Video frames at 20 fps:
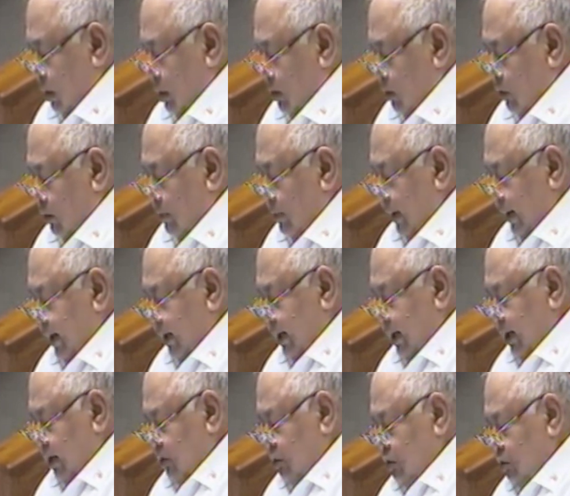
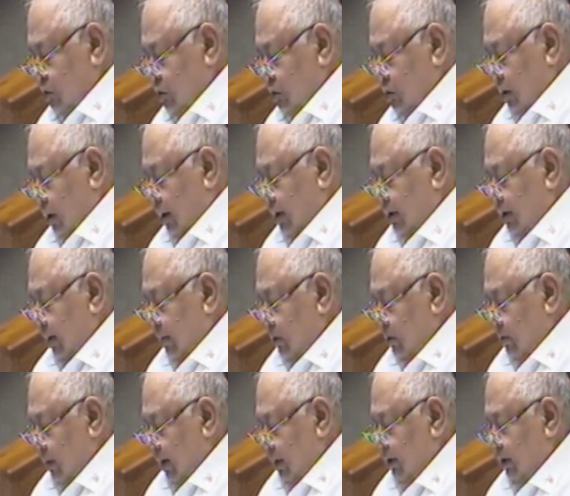remaining true to our
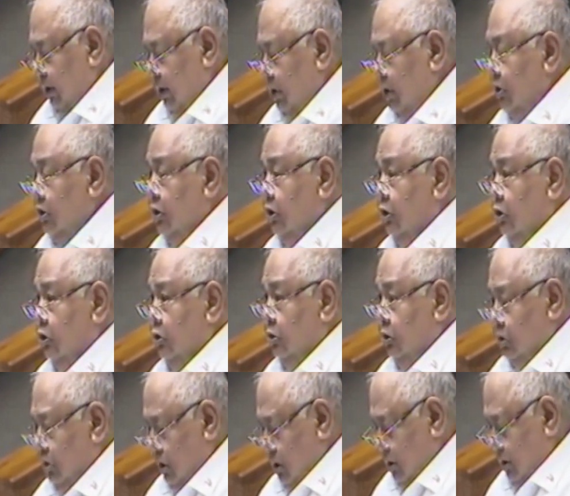democratic
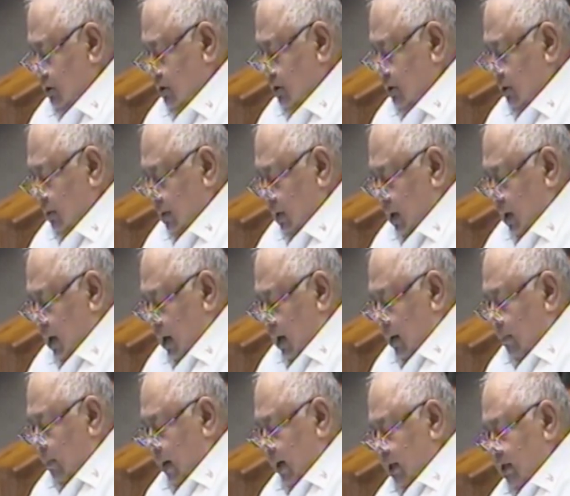institutions,
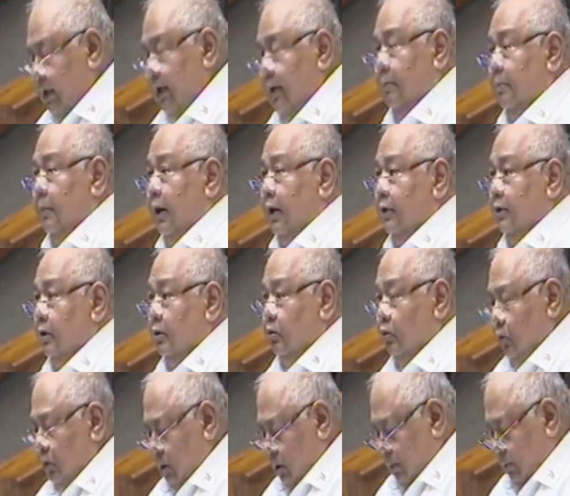abiding by the
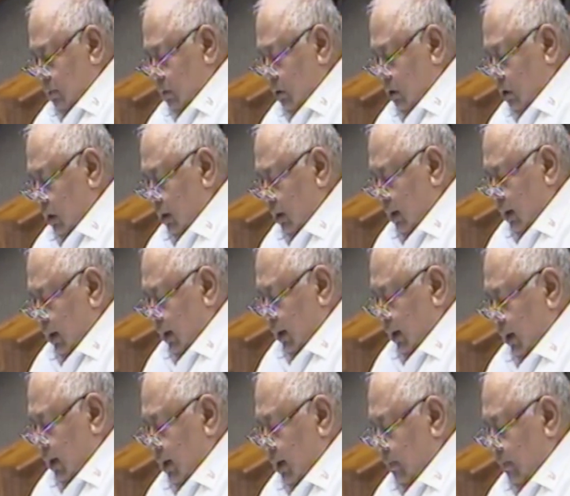rule of law,
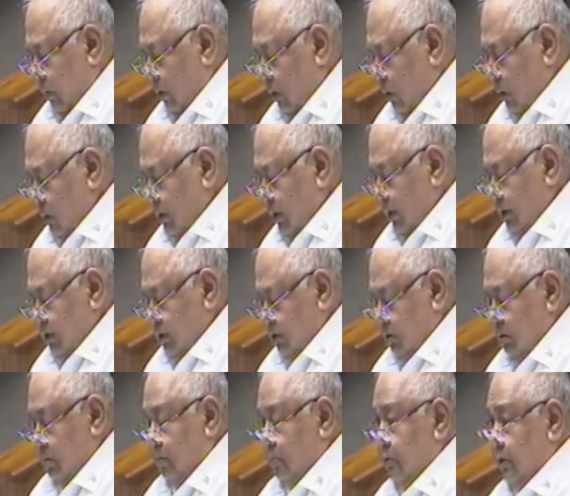and upholding the
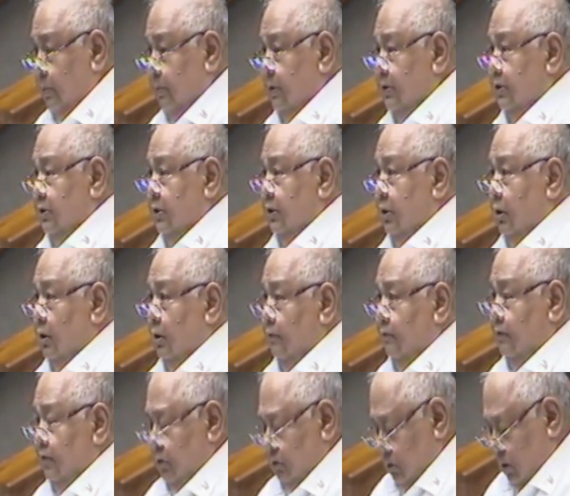supremacy
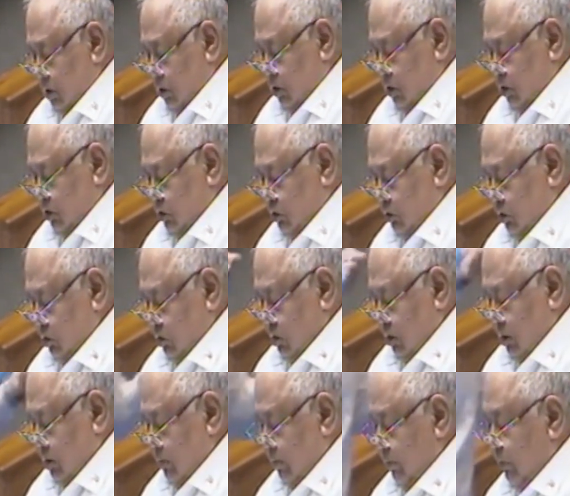of the
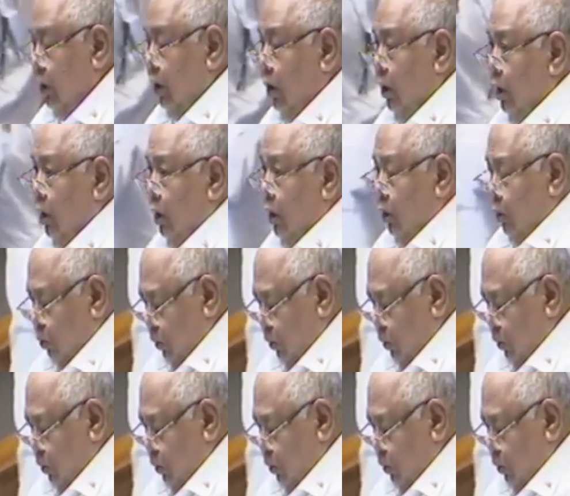Constitution. We